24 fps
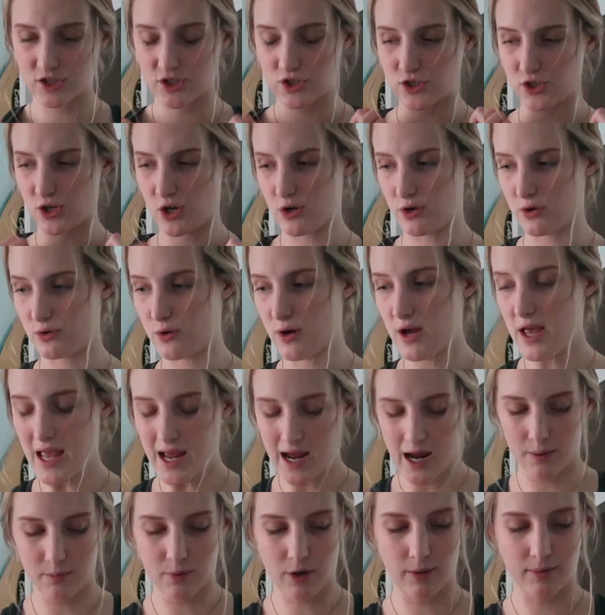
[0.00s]
So
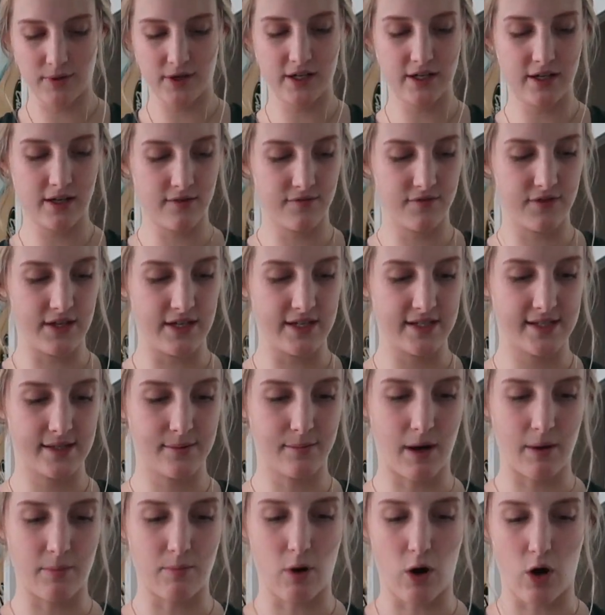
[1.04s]
I'm probably gonna give these
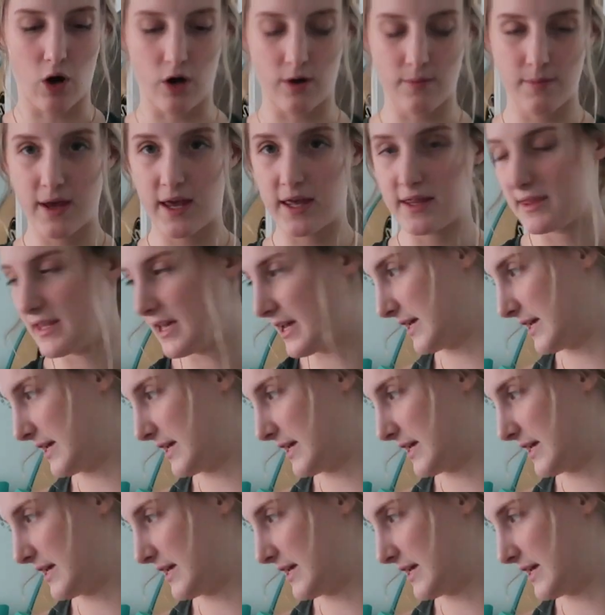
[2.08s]
to my mom. And